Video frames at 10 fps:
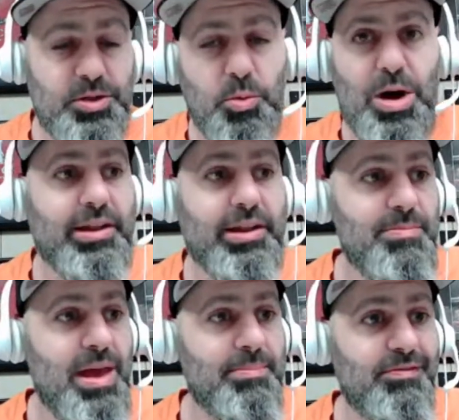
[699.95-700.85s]
So
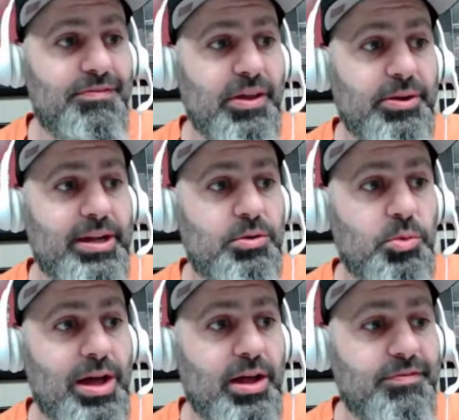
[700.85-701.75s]
while he may have been filling
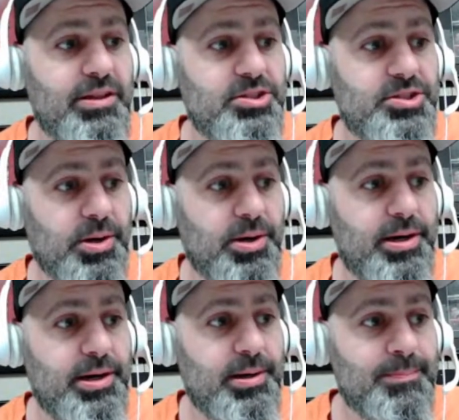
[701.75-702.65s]
in well for the
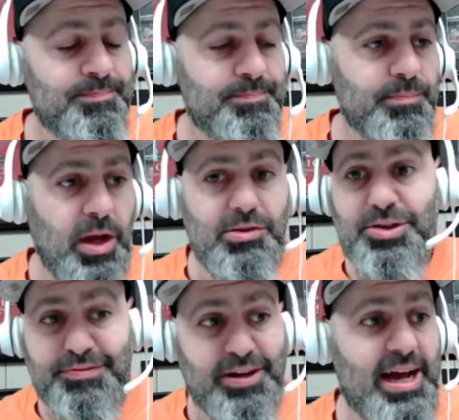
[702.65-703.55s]
starter,
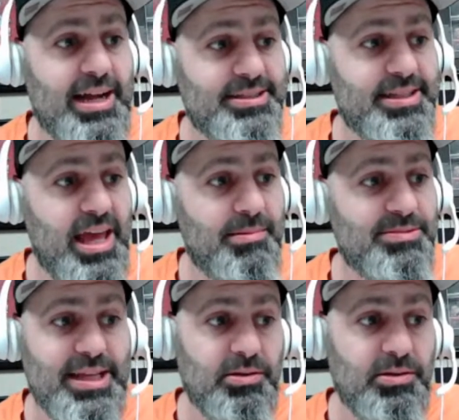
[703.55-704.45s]
which I forgot his name,
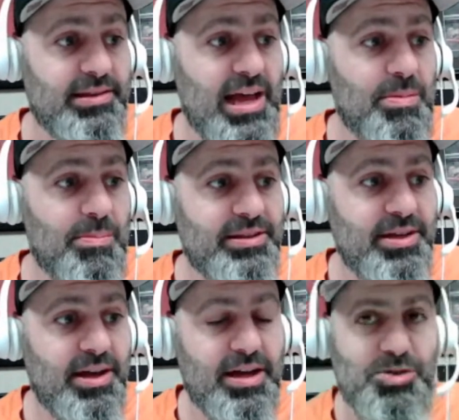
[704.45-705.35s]
it's not on the top of my tongue.